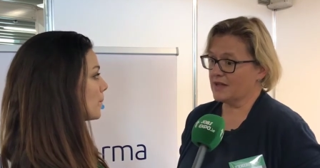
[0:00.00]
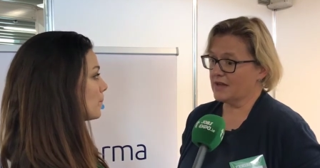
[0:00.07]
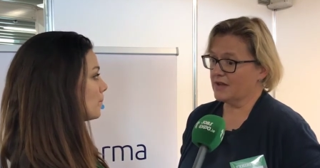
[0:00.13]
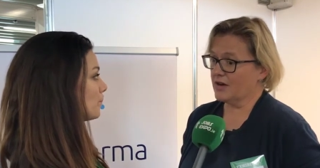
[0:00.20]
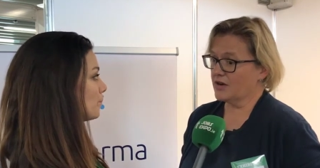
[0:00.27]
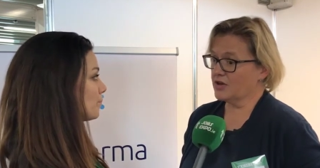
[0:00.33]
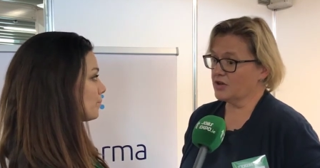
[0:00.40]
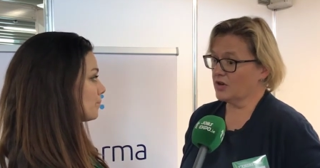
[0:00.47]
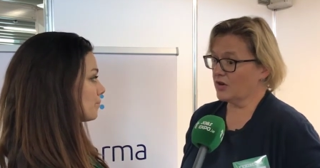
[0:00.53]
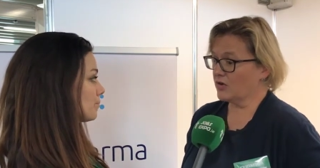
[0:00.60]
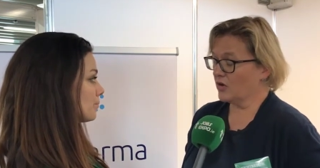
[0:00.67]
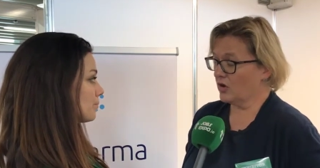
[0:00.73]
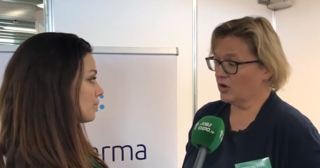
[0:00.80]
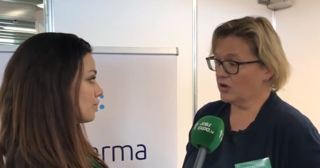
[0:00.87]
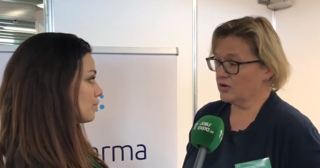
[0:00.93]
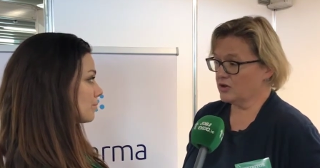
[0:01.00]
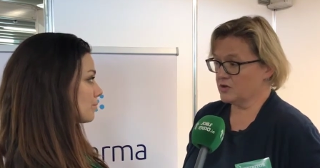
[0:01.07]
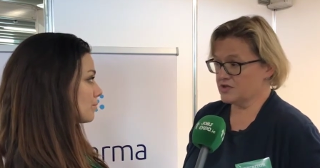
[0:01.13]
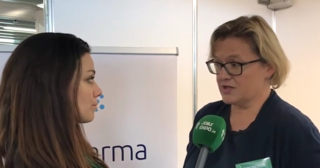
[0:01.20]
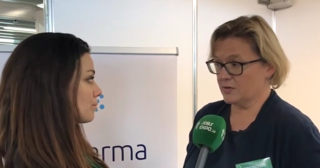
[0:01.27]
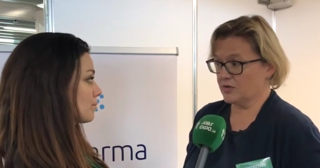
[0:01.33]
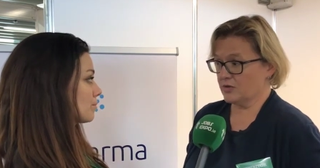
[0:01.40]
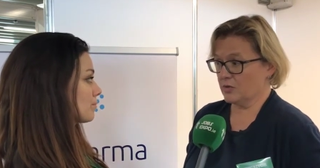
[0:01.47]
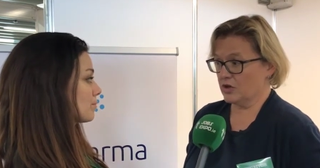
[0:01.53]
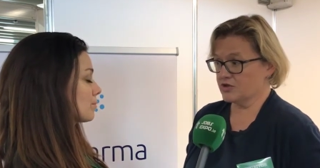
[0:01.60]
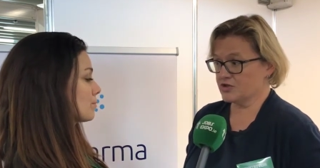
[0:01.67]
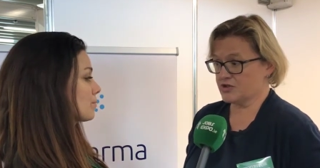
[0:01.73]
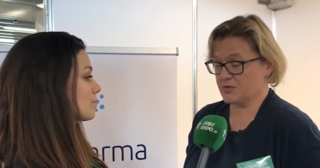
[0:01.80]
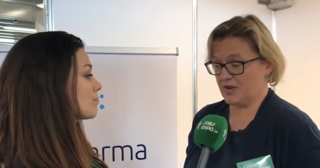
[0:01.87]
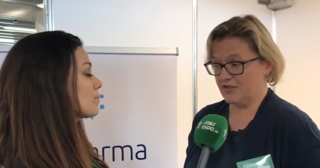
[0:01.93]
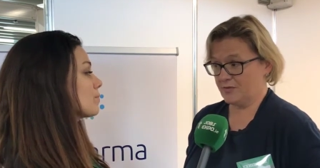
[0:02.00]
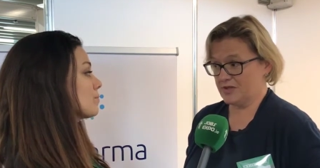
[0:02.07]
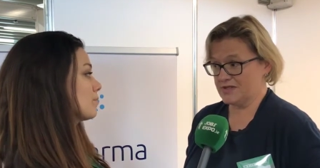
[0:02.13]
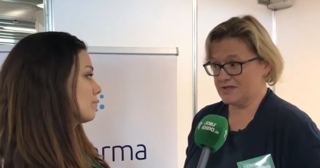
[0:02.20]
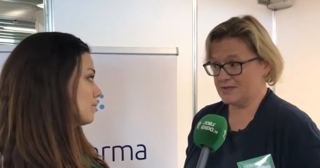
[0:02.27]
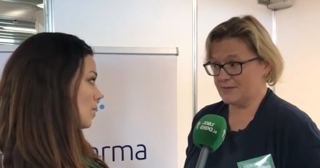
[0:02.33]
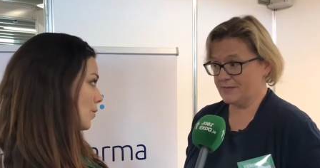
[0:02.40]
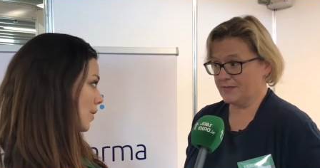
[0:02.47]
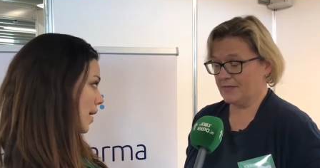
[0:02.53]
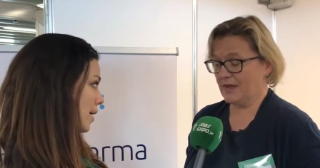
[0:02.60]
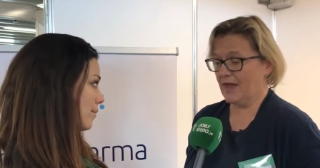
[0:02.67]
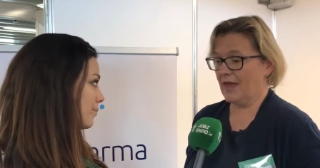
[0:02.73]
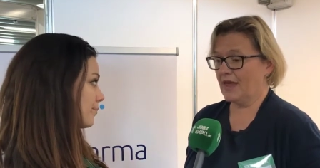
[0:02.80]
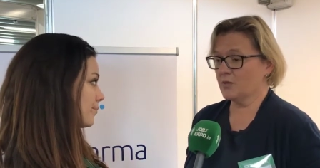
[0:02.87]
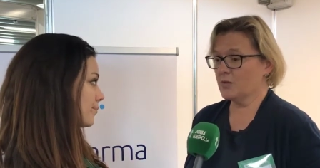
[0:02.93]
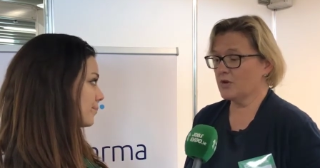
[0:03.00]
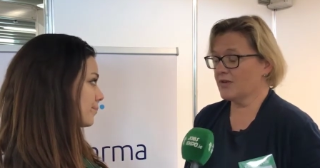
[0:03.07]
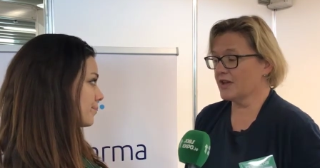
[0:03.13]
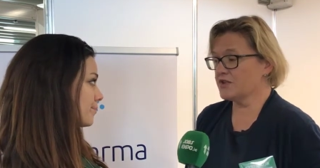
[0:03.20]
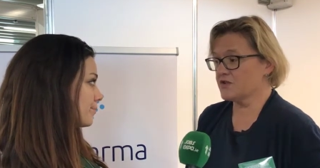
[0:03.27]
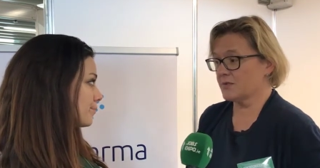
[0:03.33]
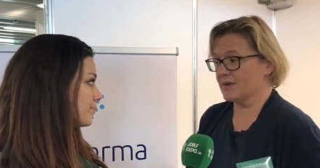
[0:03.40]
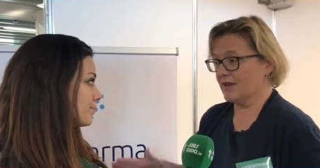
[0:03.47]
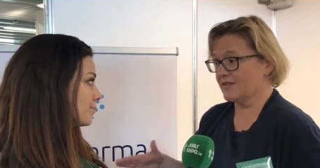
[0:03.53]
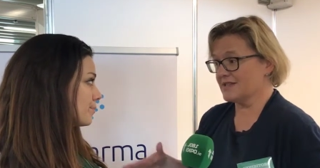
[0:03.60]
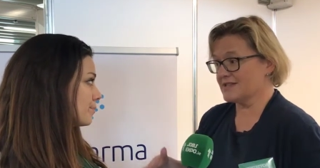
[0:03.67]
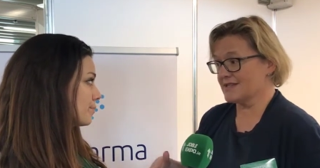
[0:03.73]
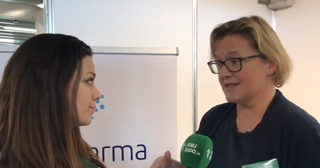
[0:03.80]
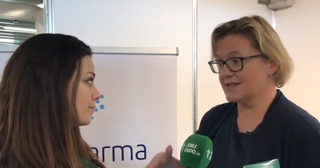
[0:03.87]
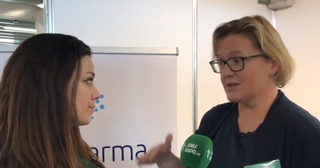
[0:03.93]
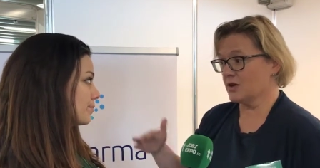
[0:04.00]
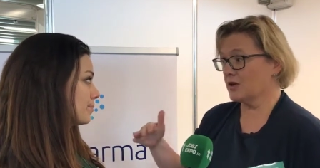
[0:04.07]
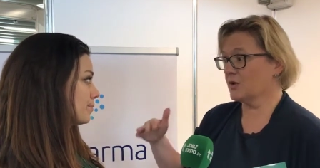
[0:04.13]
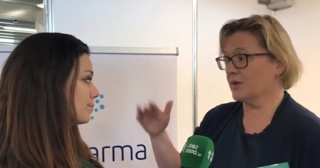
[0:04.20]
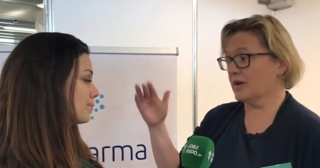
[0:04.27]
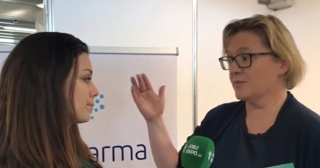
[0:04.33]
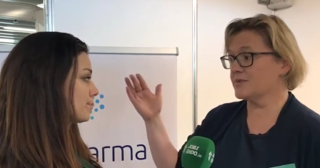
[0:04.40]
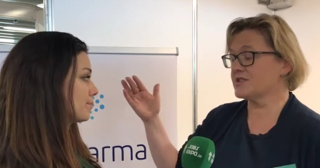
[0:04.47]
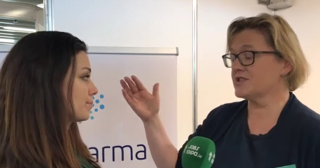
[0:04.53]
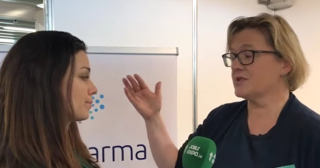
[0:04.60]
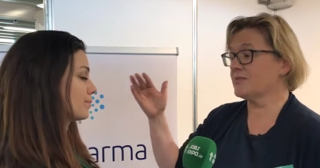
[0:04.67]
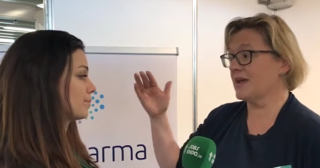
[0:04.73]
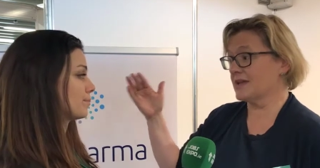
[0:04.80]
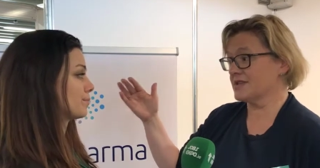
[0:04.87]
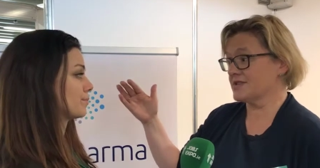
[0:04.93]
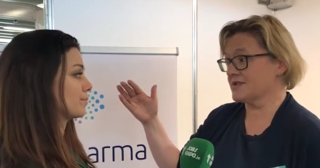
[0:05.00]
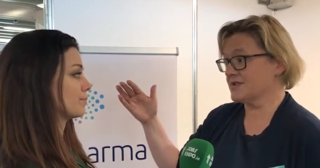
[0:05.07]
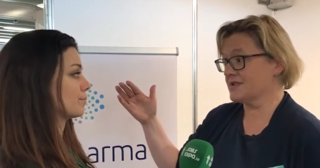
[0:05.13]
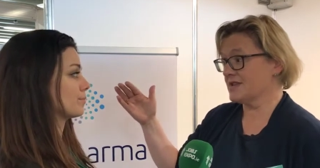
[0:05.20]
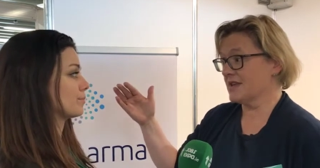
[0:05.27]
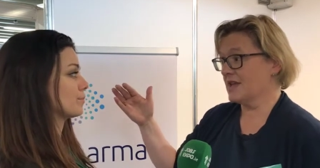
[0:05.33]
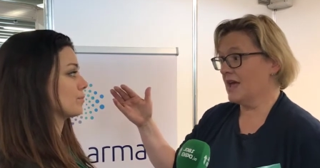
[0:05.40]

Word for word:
Speaker 1: uh, are, are all usually under 12 months, and we range from level 6 all the way up to masters.